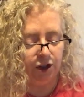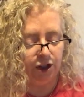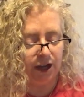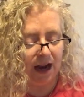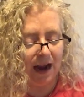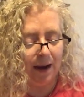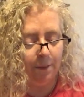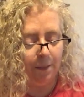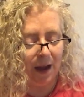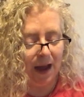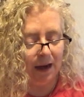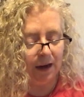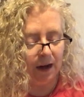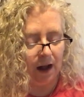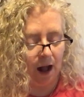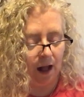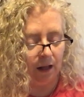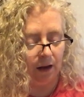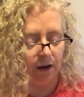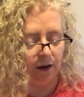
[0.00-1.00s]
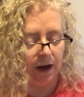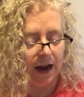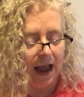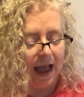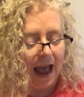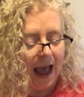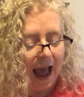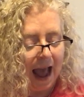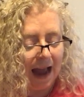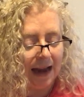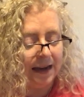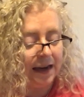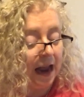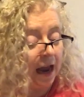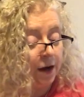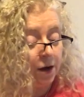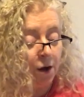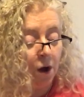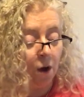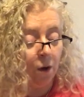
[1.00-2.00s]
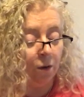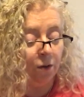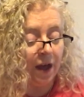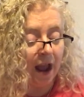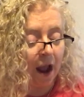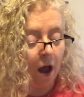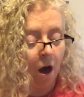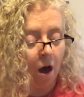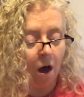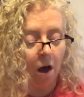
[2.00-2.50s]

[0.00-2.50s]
all of different shape and color,